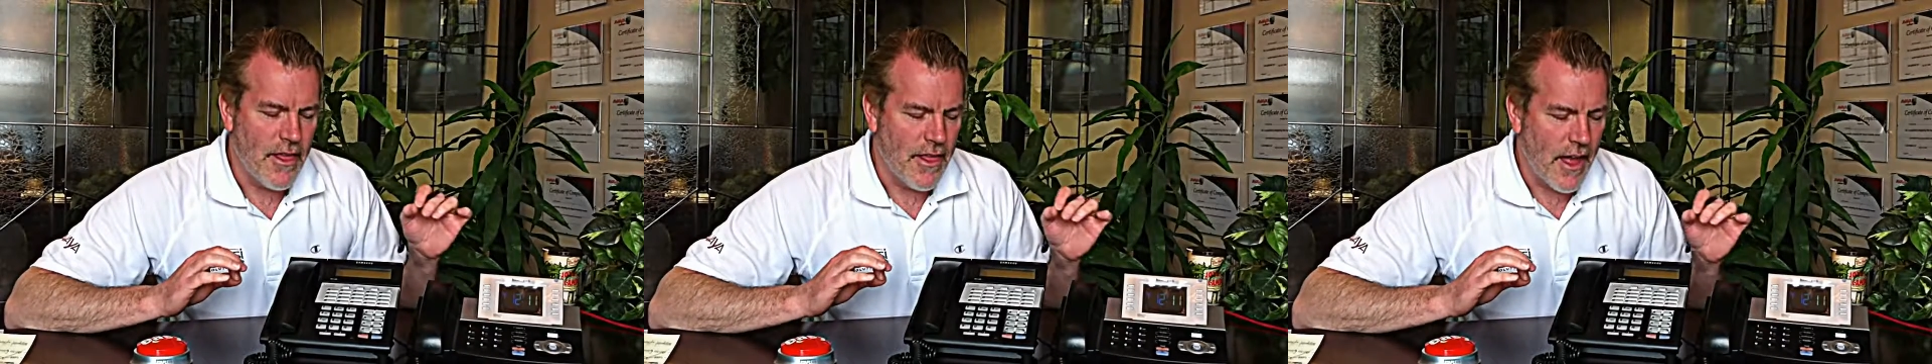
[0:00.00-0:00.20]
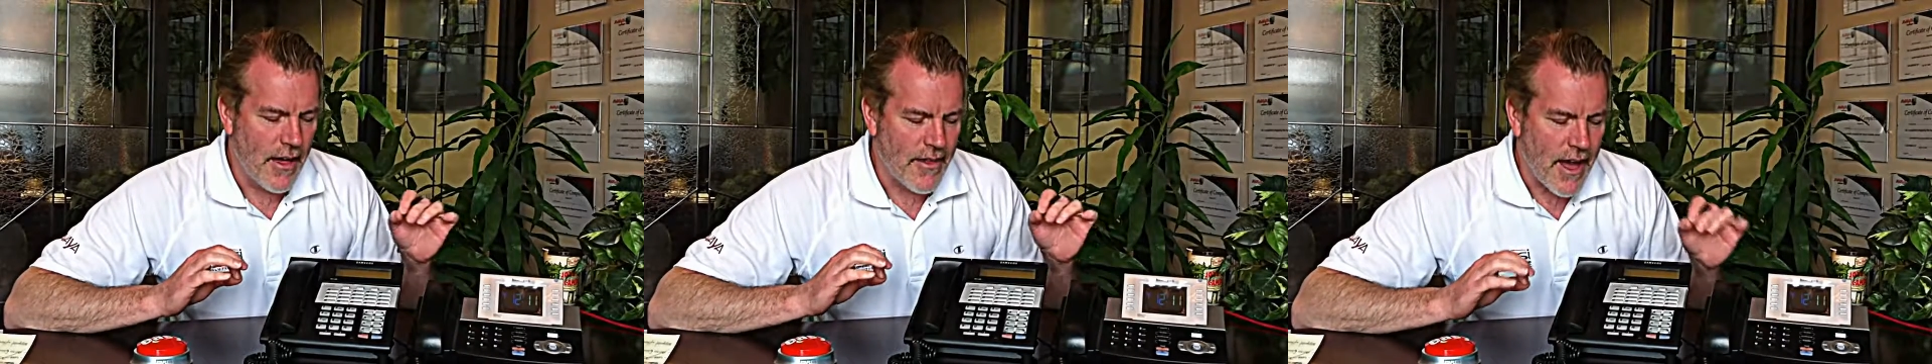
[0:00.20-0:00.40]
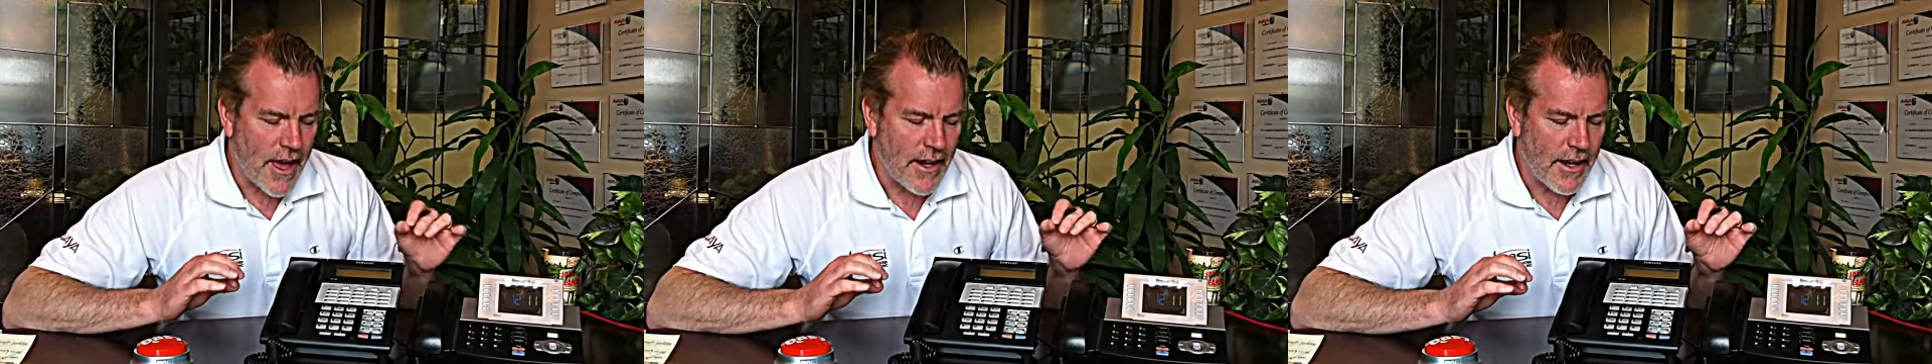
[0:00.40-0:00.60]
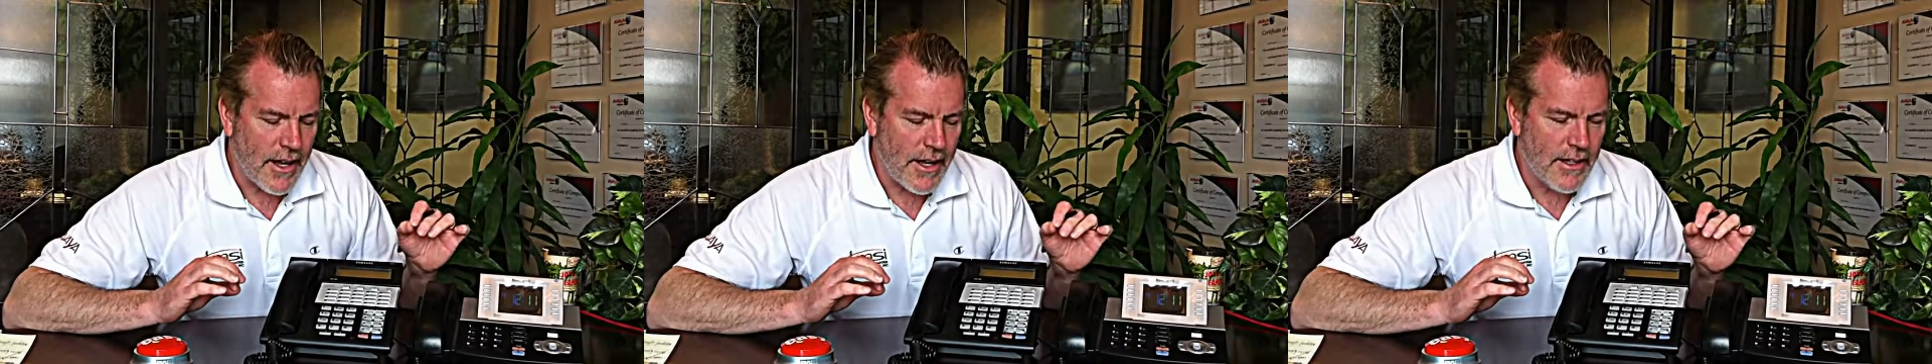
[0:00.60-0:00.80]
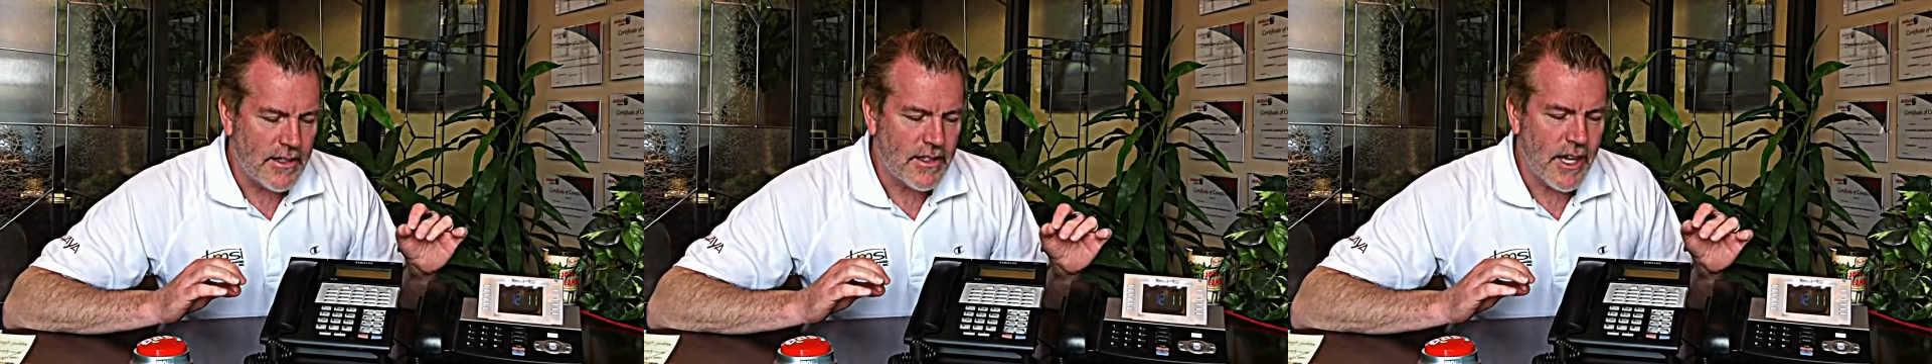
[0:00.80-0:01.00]
Now that
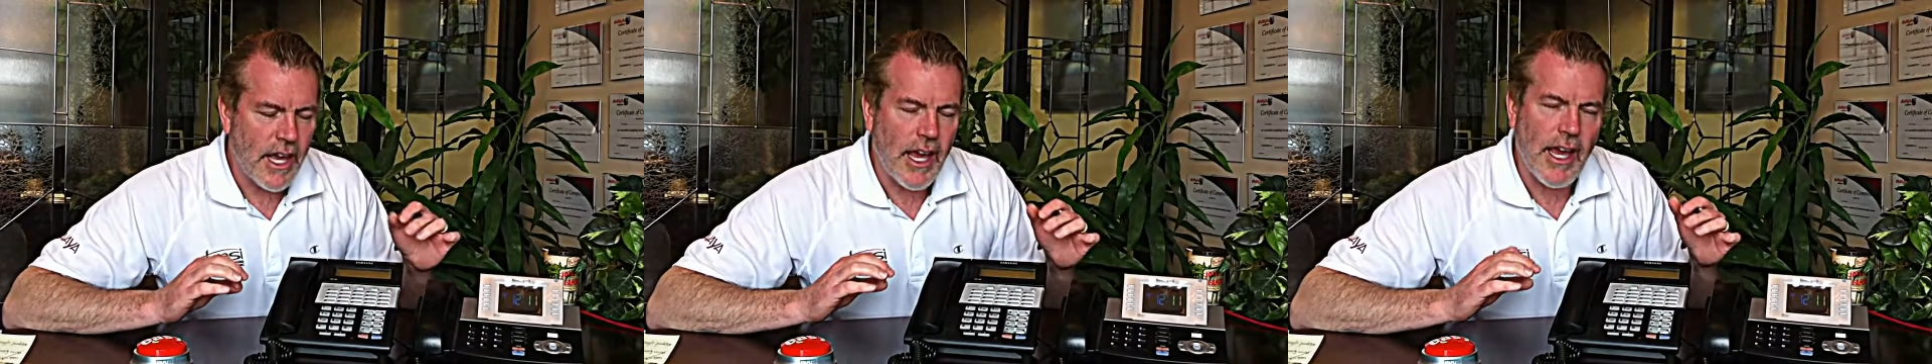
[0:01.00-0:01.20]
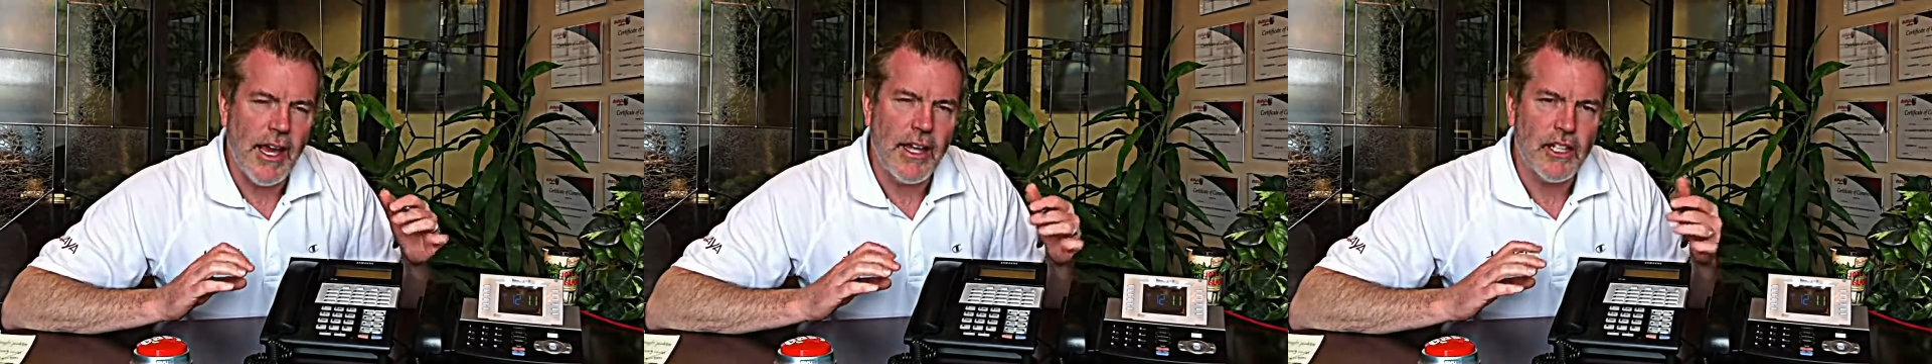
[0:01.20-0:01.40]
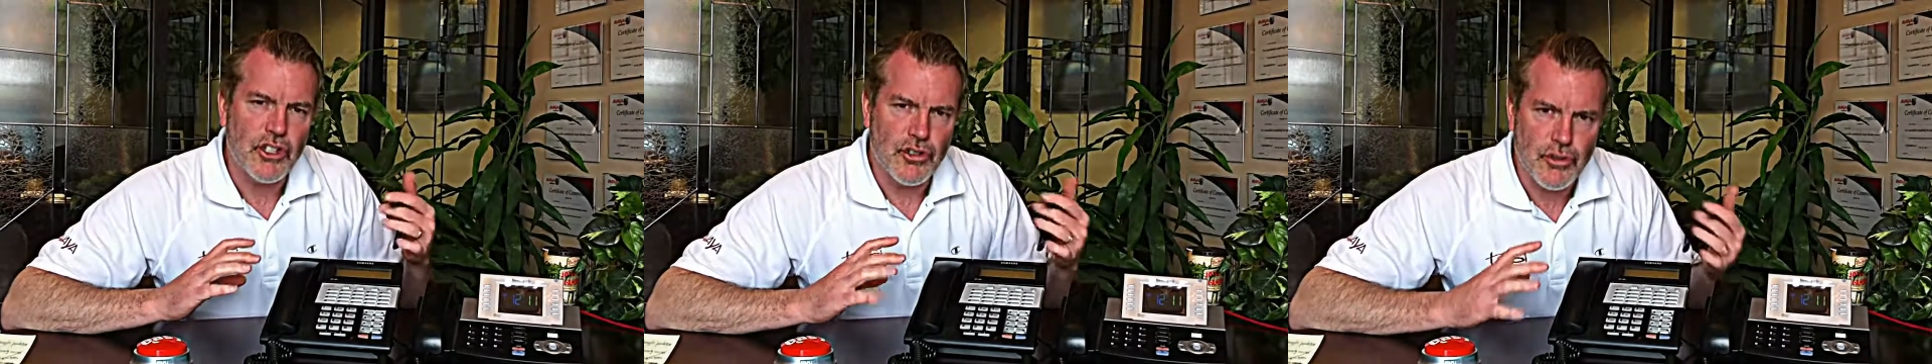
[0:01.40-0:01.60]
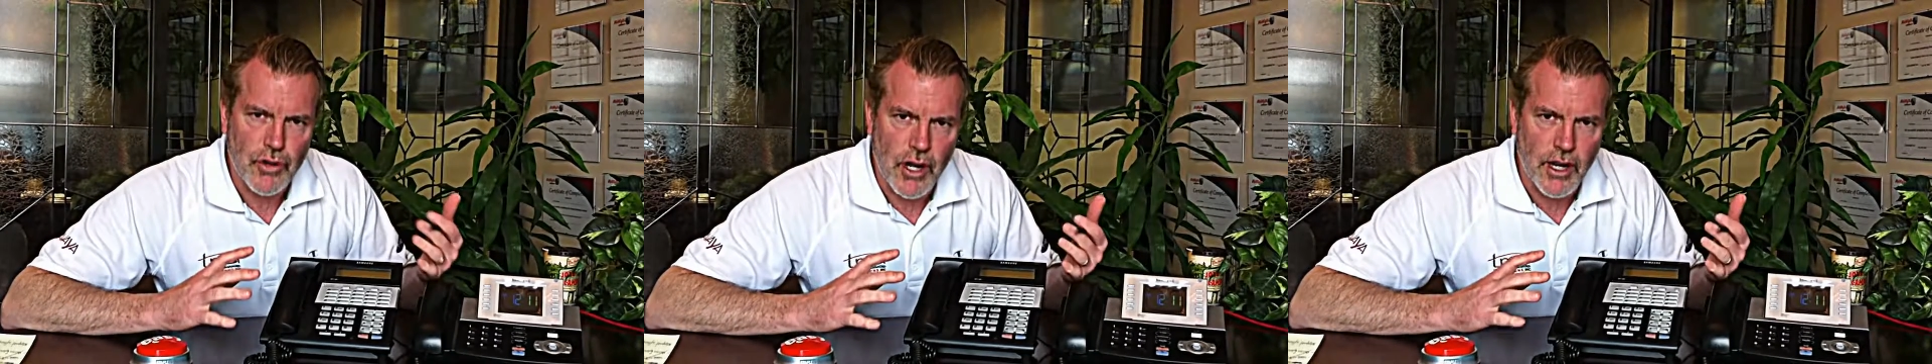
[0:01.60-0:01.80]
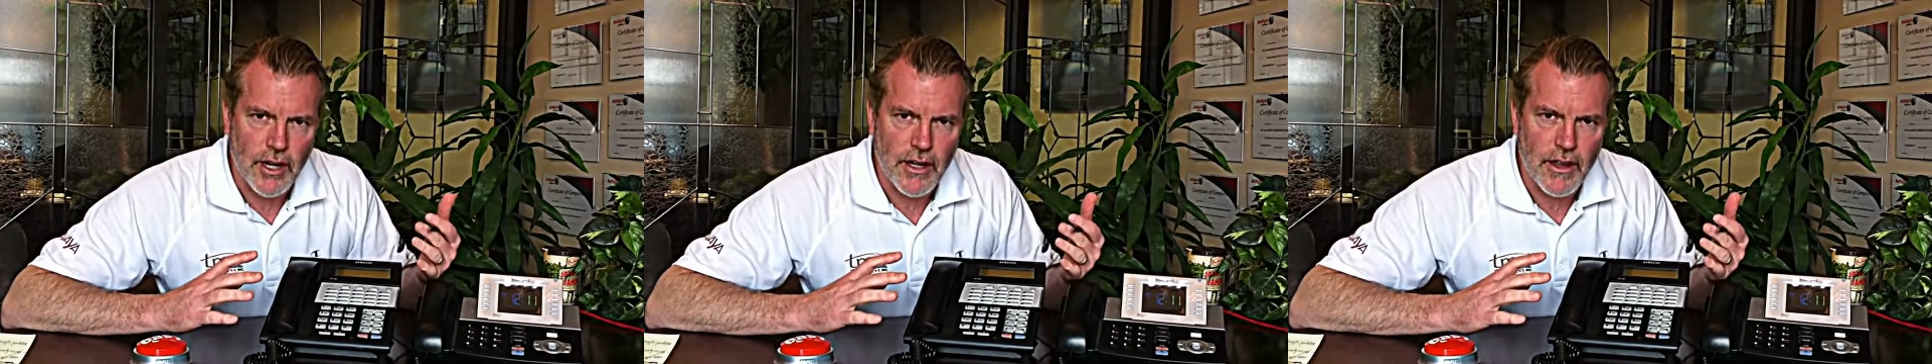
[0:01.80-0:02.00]
is a
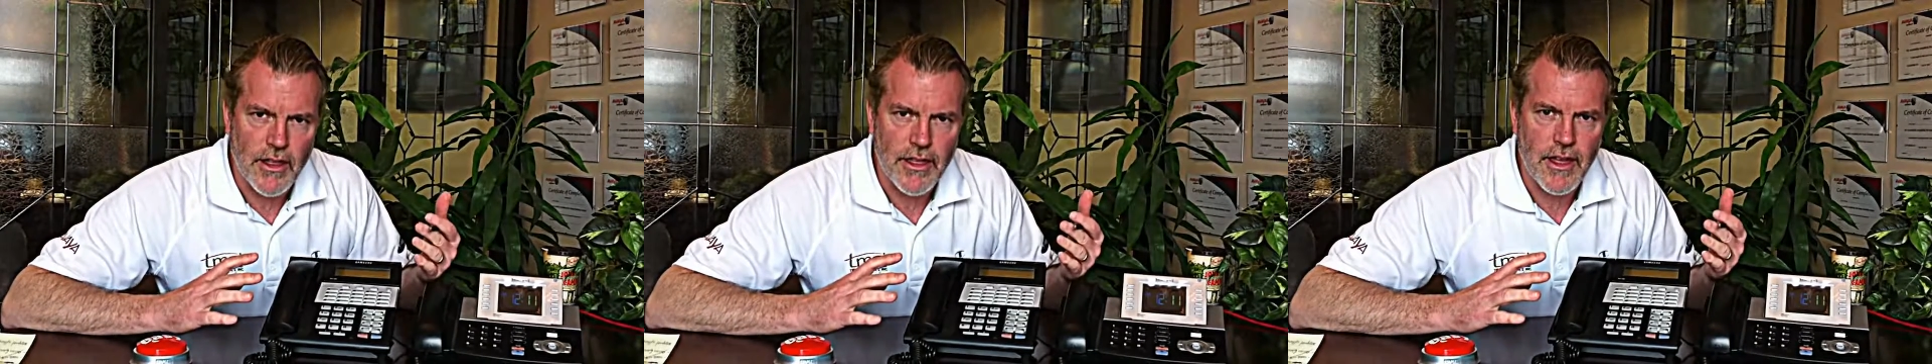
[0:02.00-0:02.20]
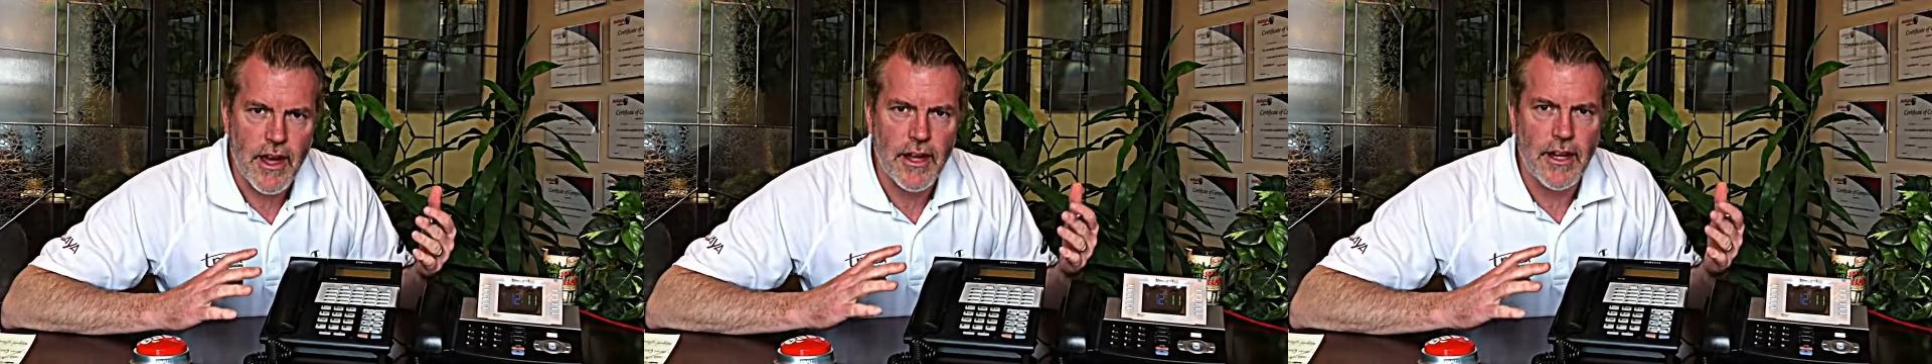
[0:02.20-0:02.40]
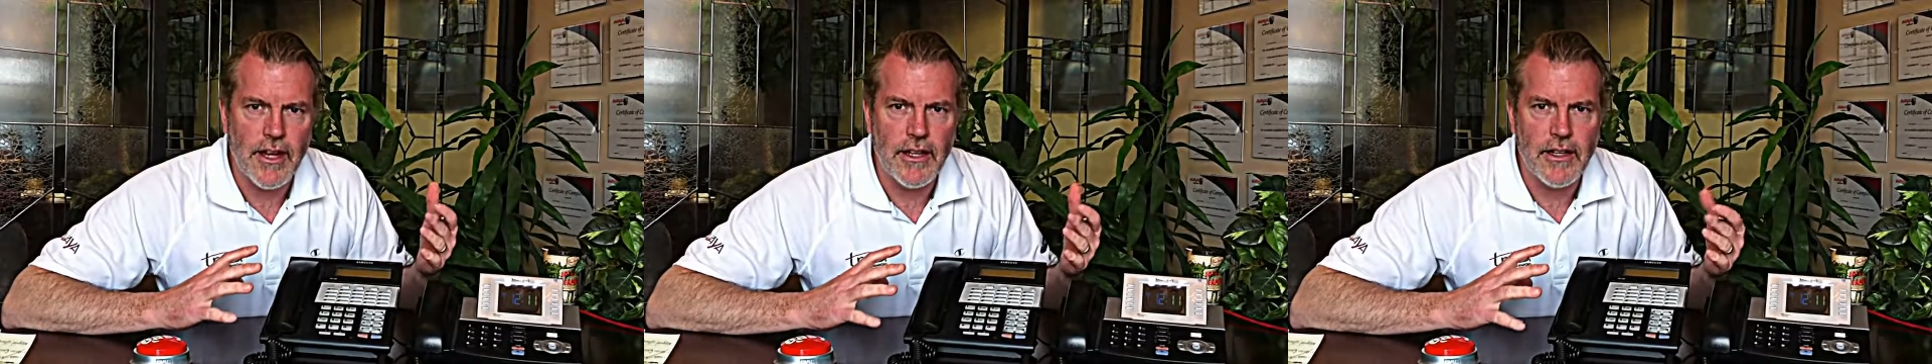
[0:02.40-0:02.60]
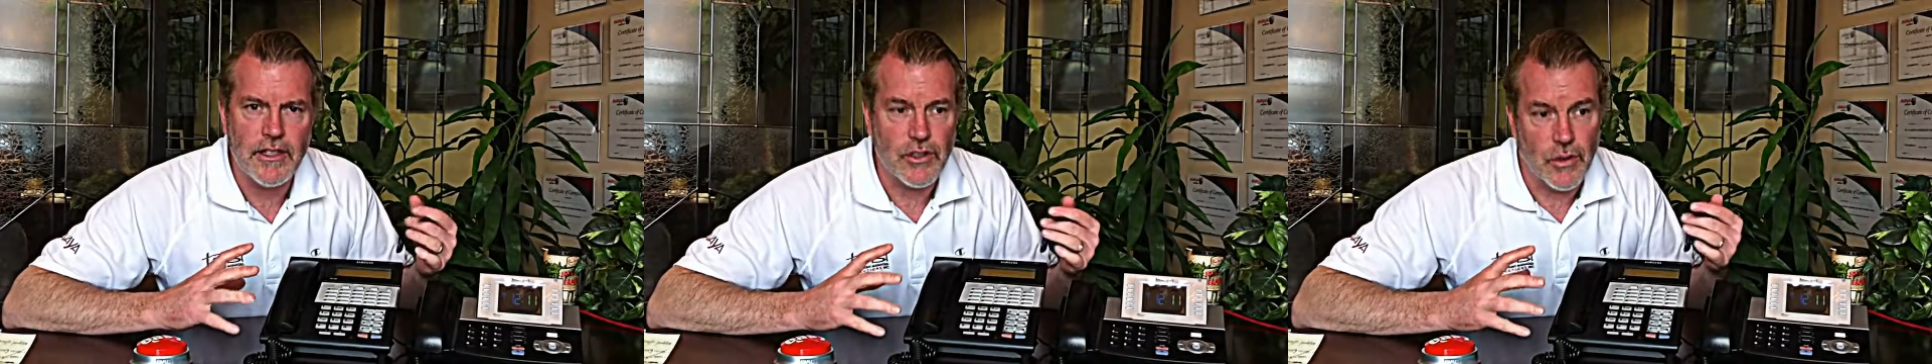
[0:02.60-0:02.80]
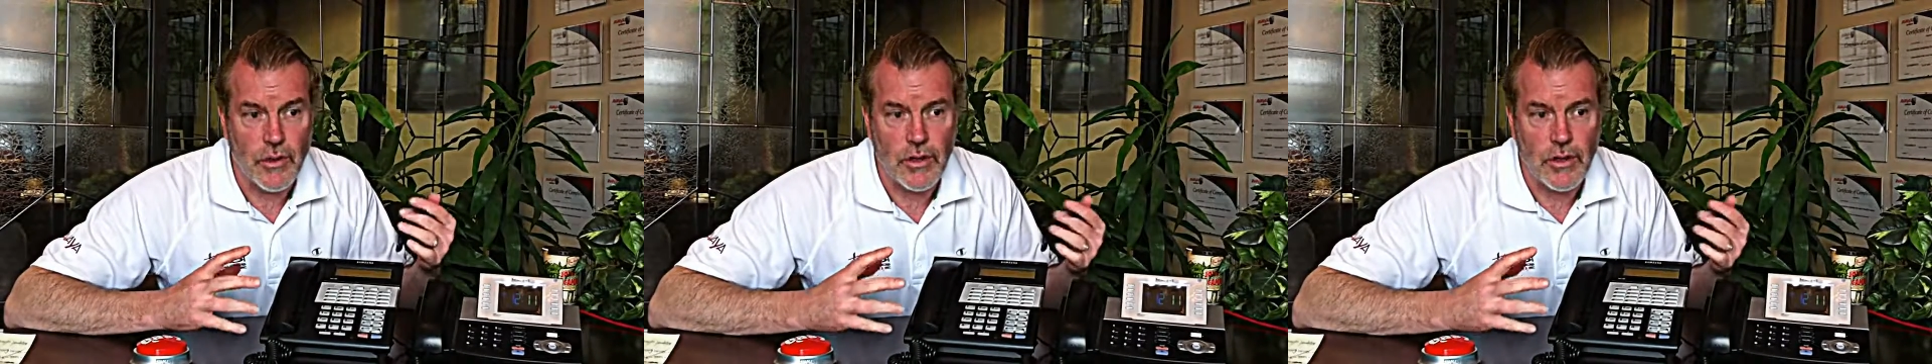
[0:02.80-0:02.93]
trunk that is,